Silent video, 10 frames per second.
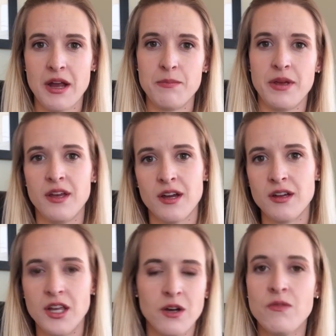might be
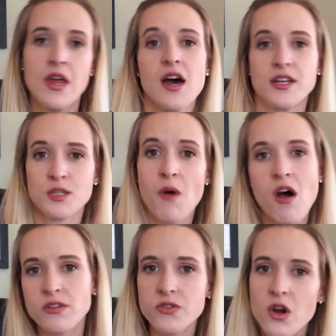a
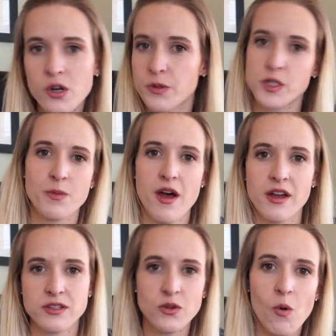small startle
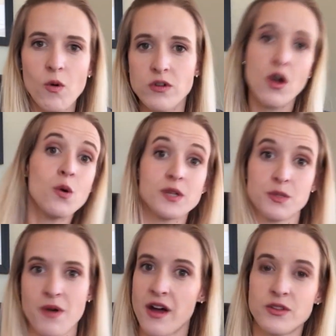response or no
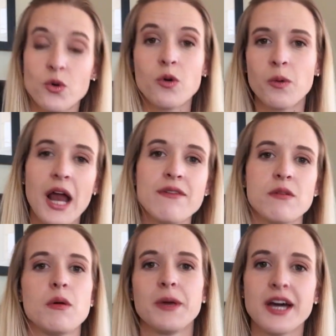response or
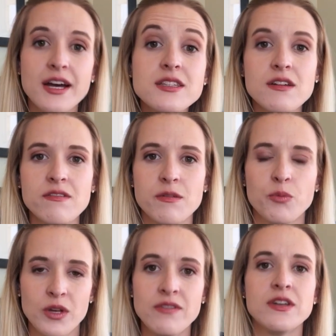whatever, but because of the
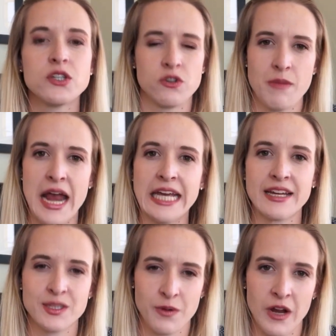previous traumatic
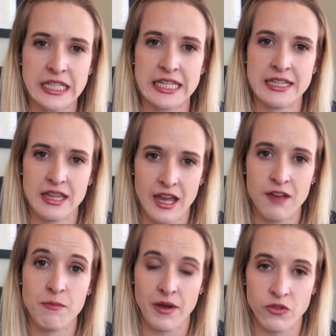experiences that they
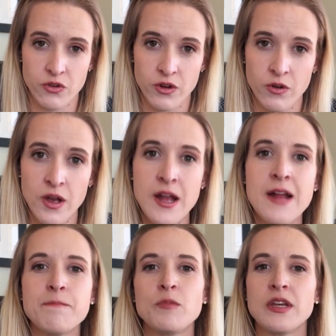have been through,
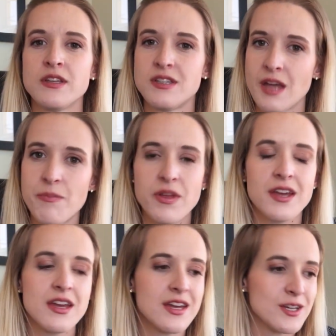
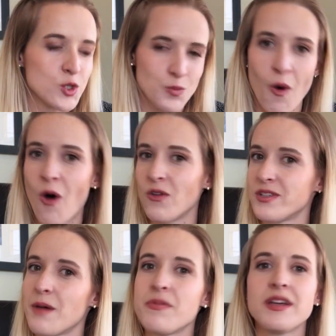something small,
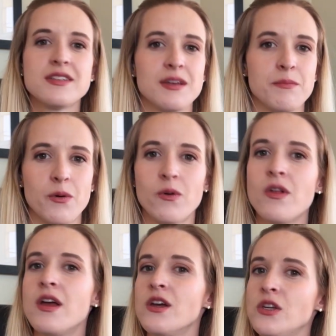something
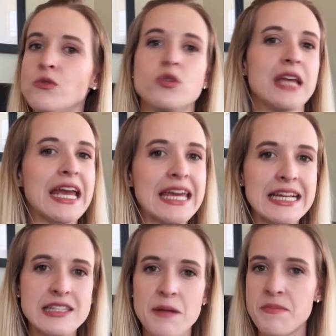simple, you
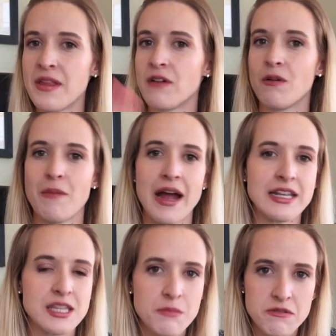saying something that
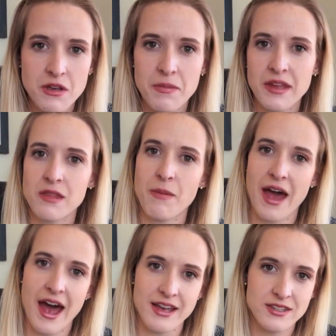reminds them of something in the
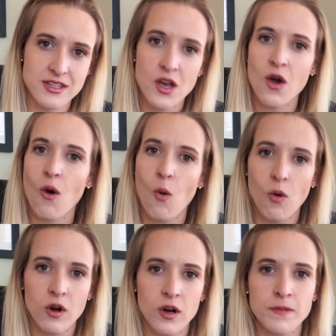past,
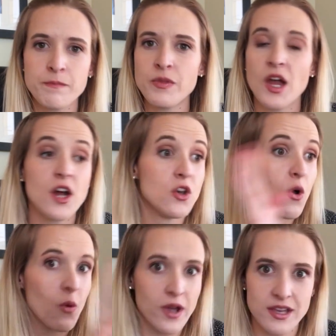or a
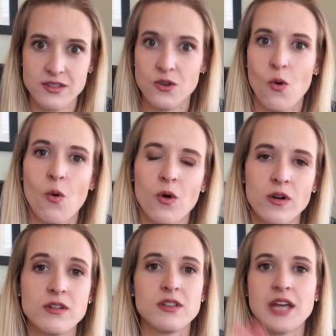noise,
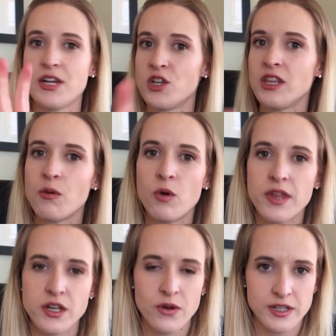or touching them when
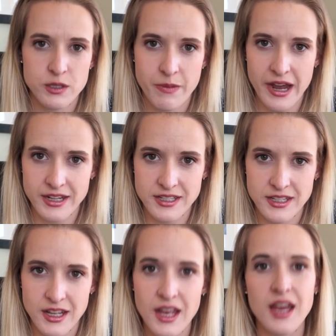they don't expect,
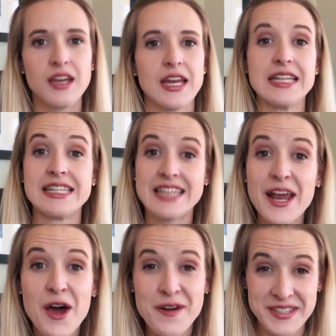can
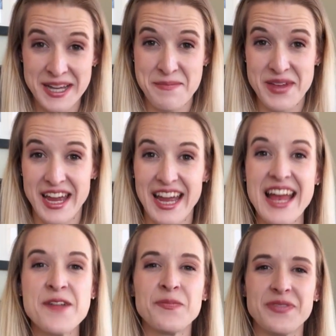set off something
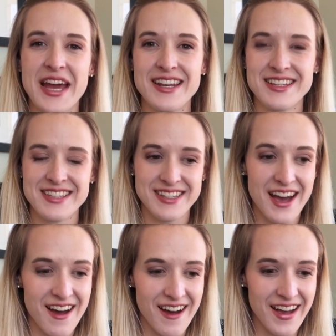that is
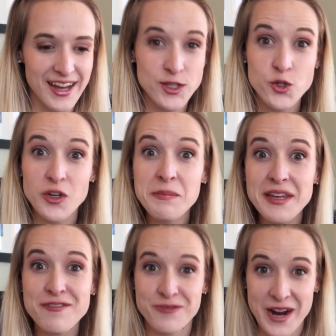
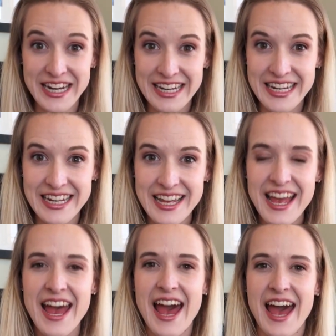extremely frightening
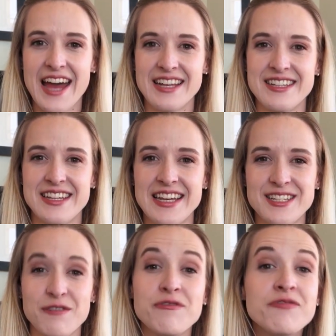and
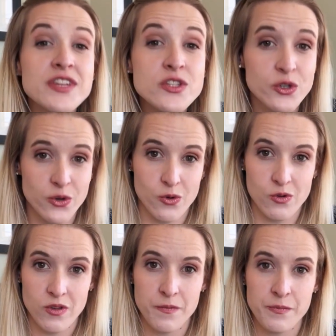is a
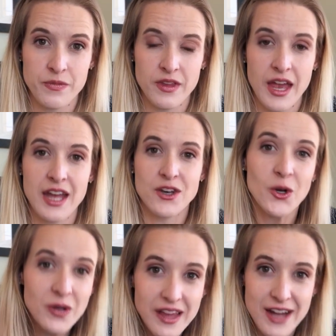physical and
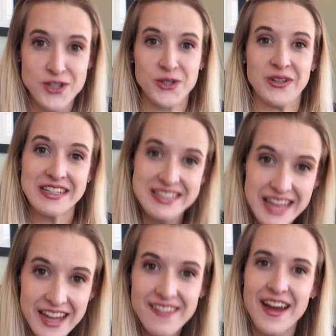neurological and
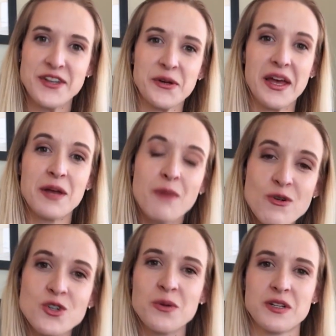psychological and
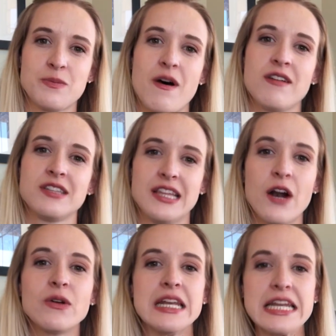emotional response that they
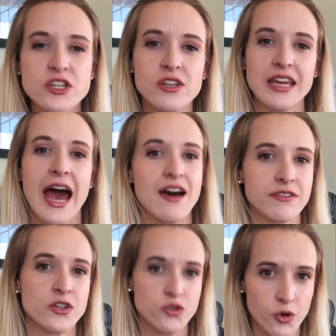don't initially
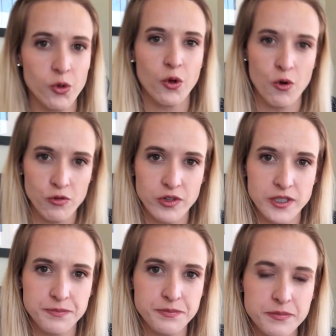have control over.